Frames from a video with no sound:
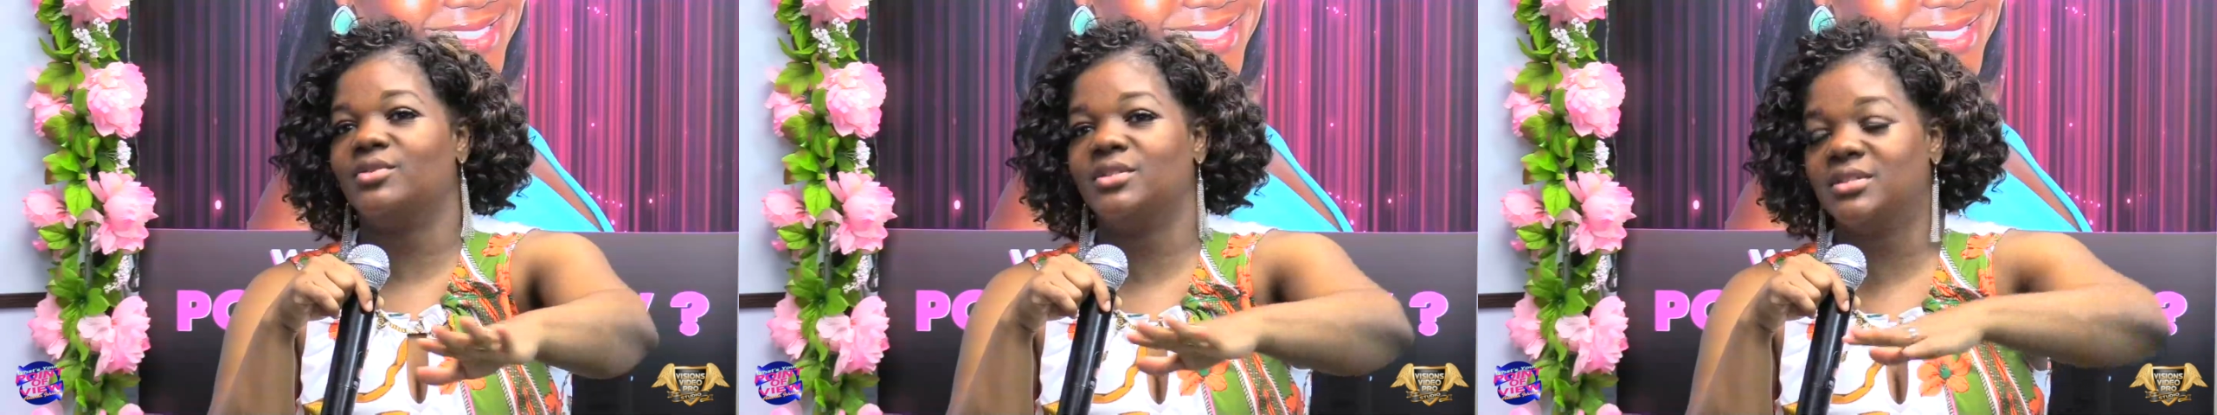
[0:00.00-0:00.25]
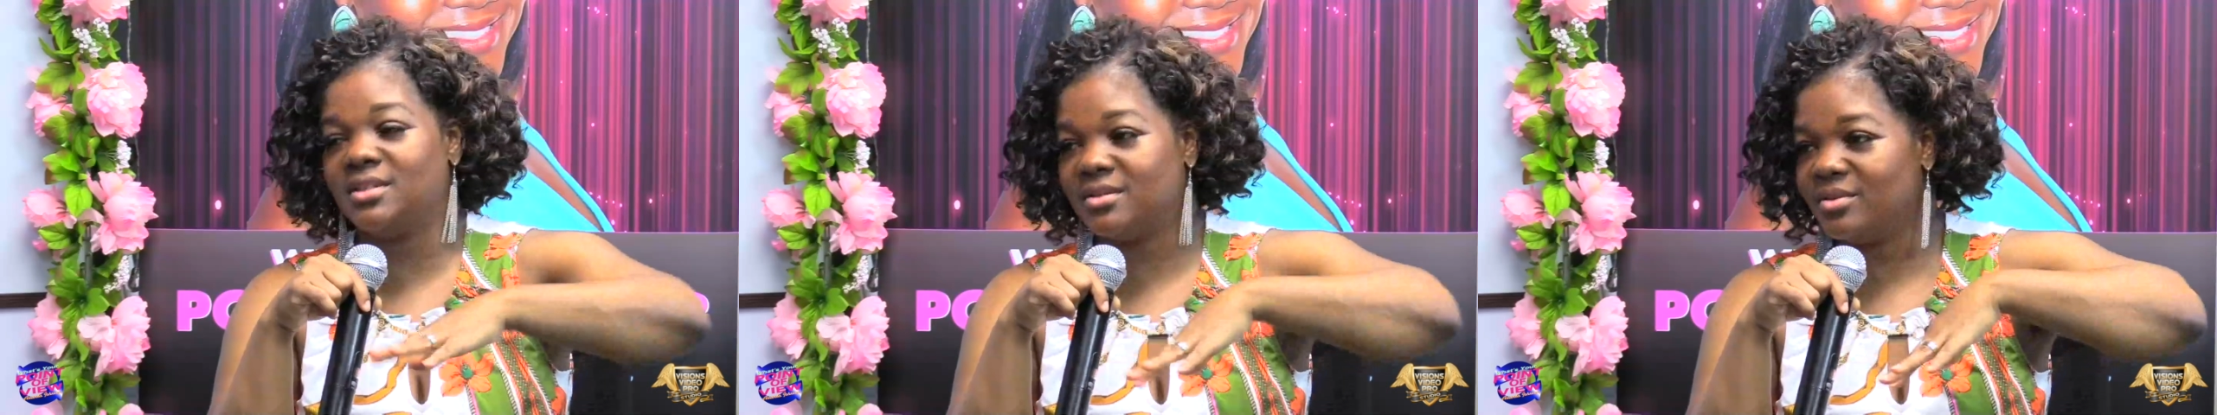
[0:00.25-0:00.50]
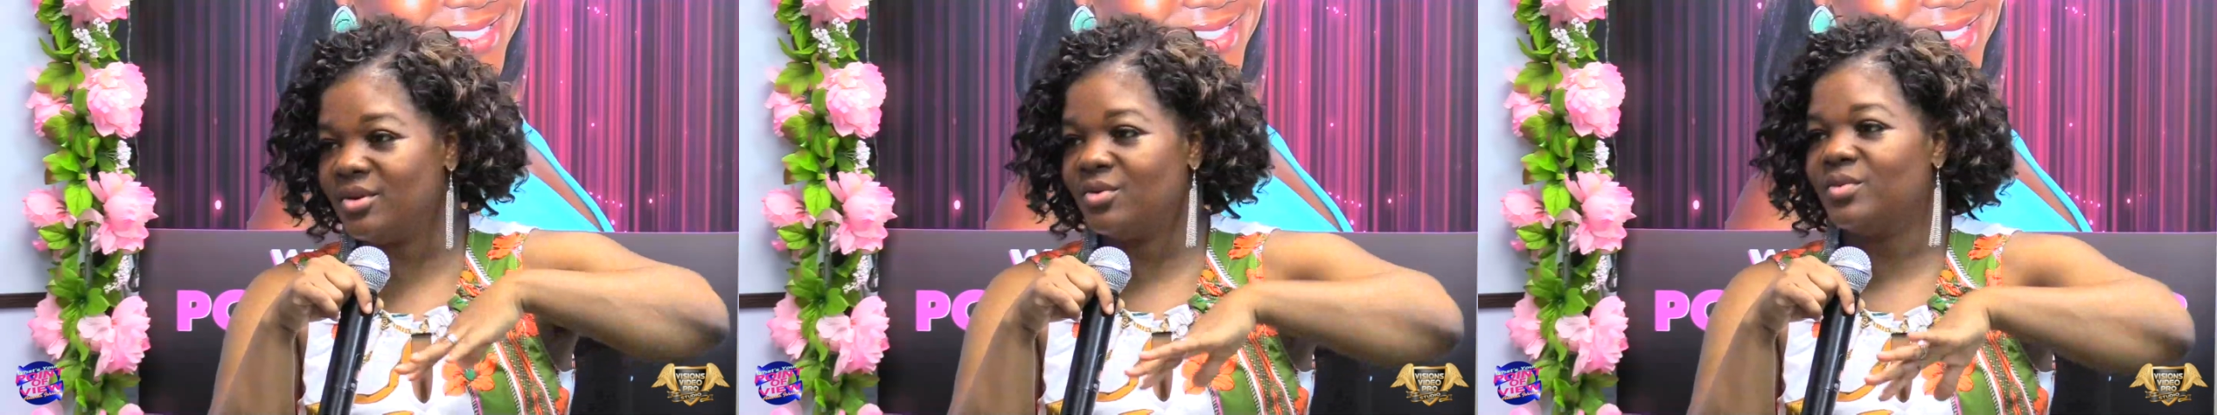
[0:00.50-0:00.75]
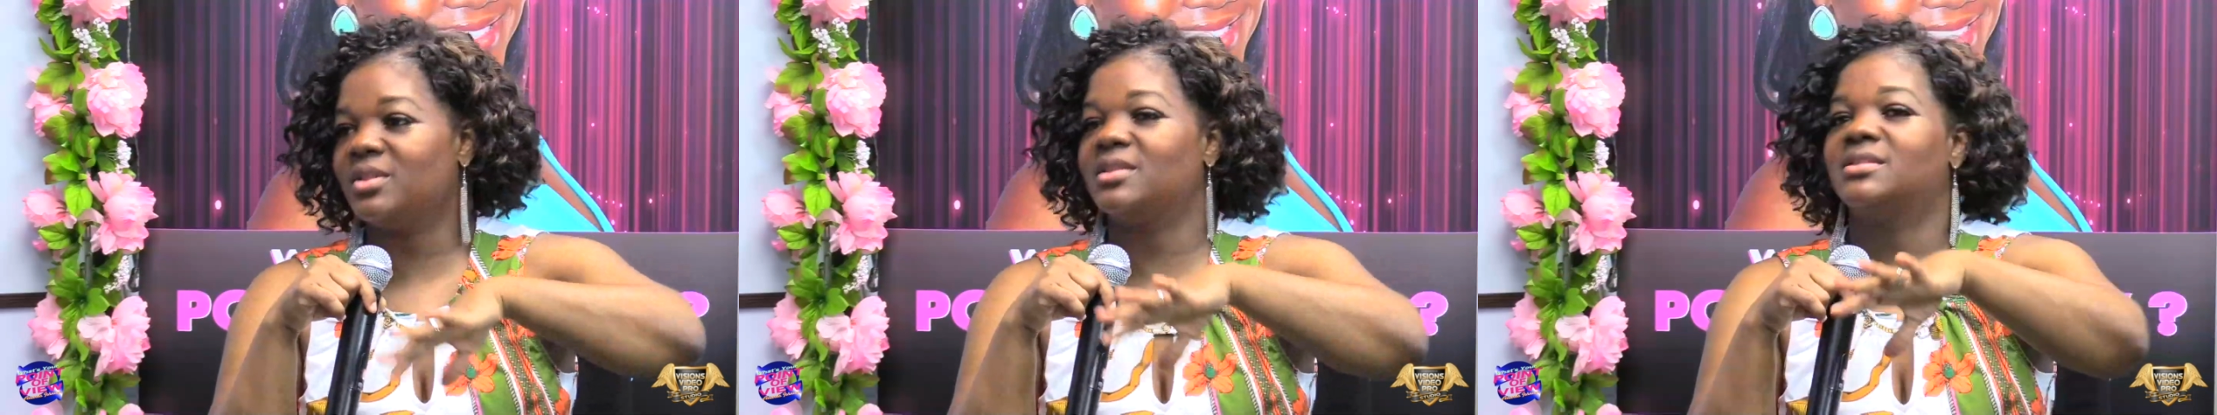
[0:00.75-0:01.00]
and then
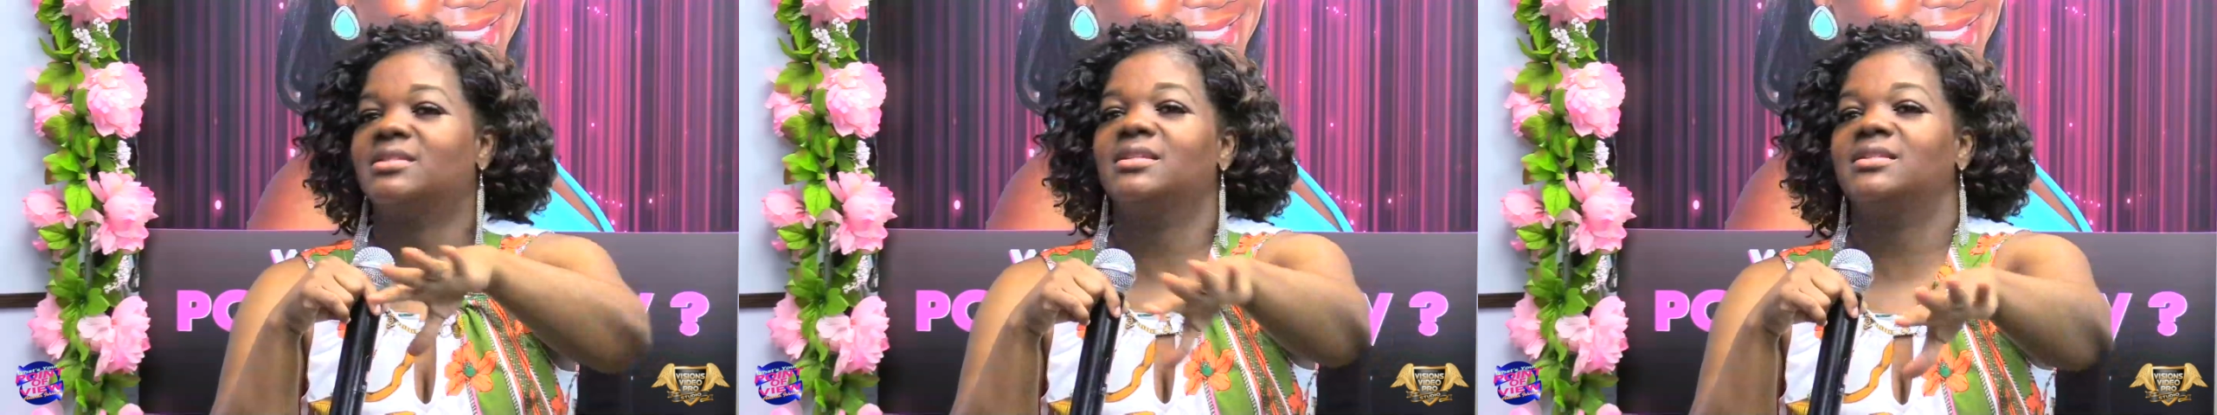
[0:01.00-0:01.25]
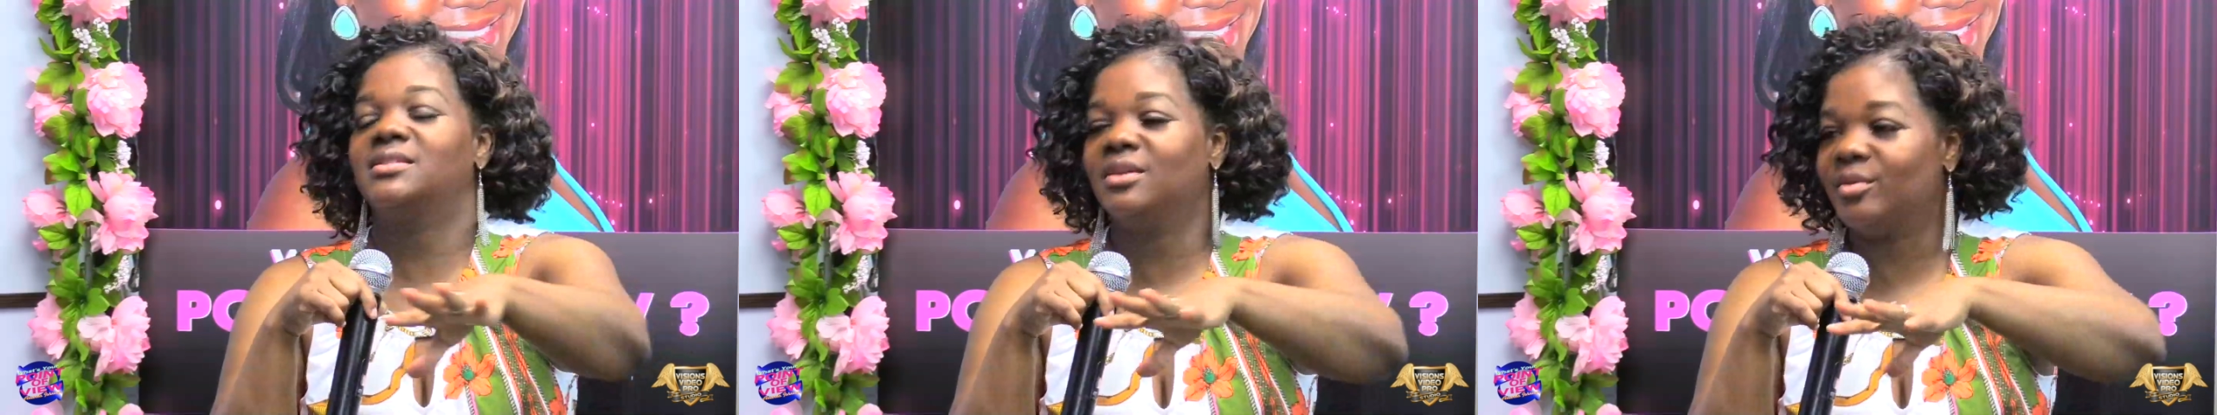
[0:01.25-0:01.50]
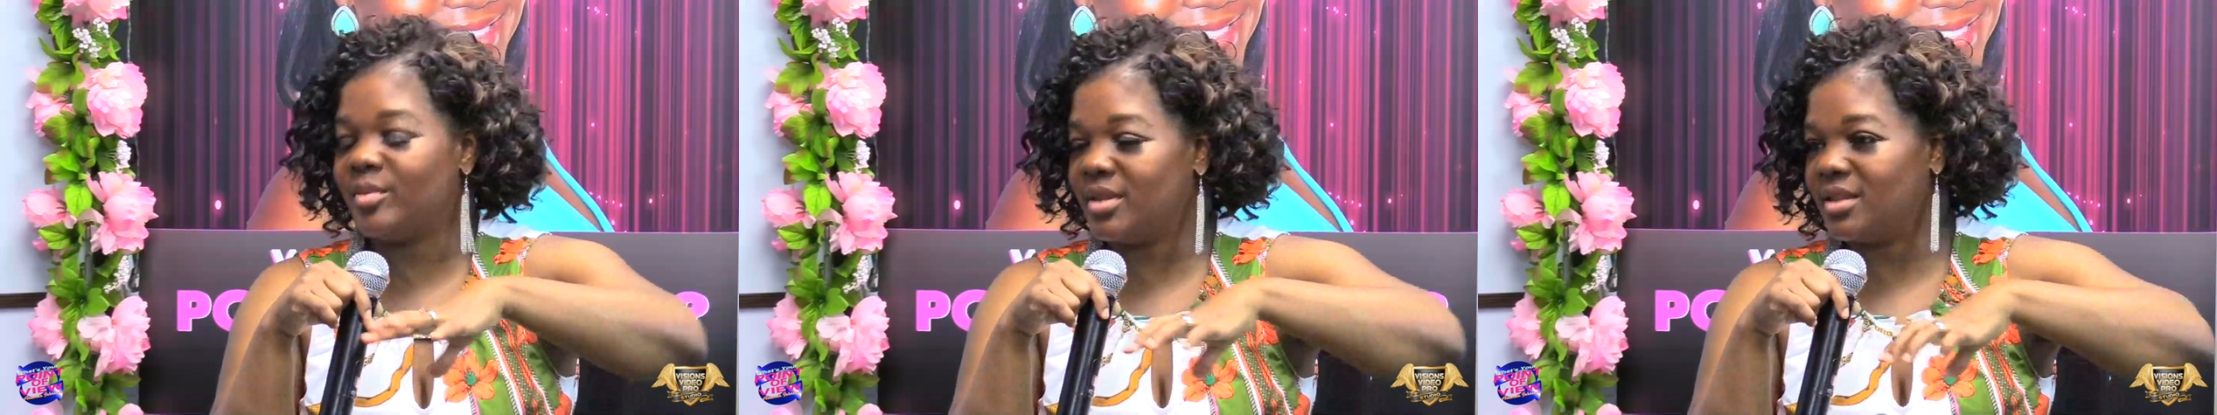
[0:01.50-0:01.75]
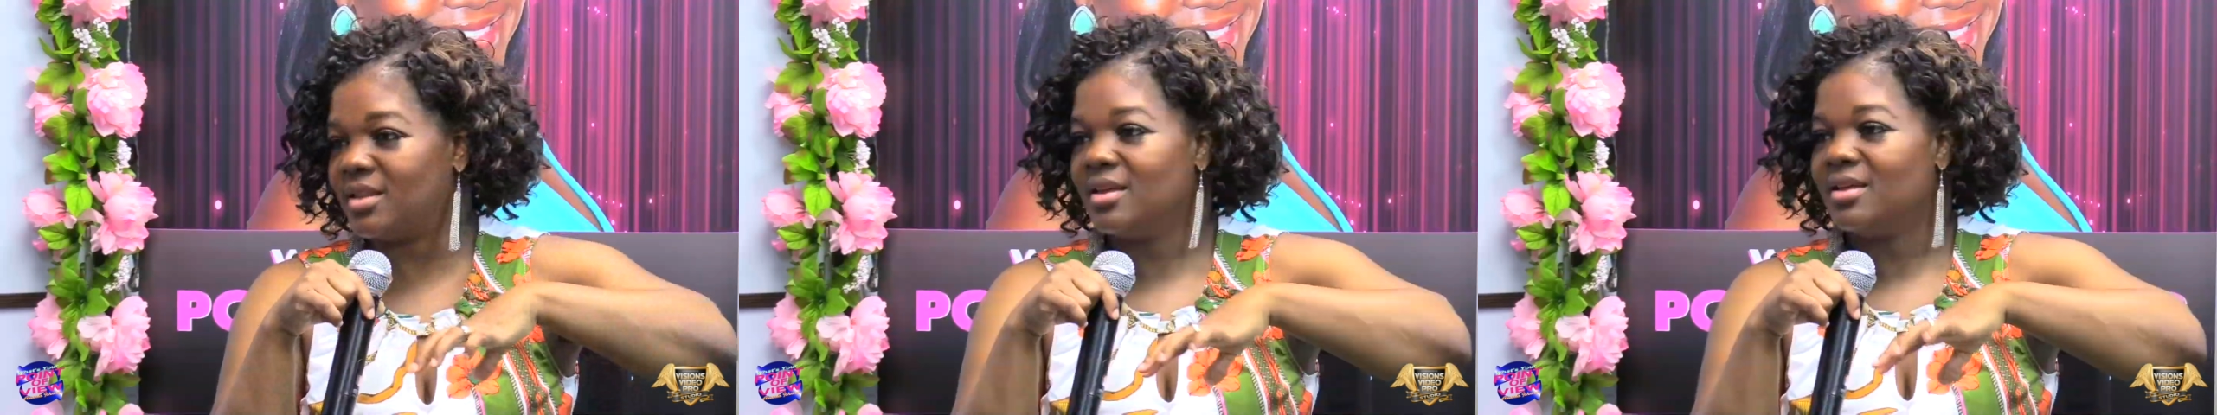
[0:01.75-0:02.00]
with the system and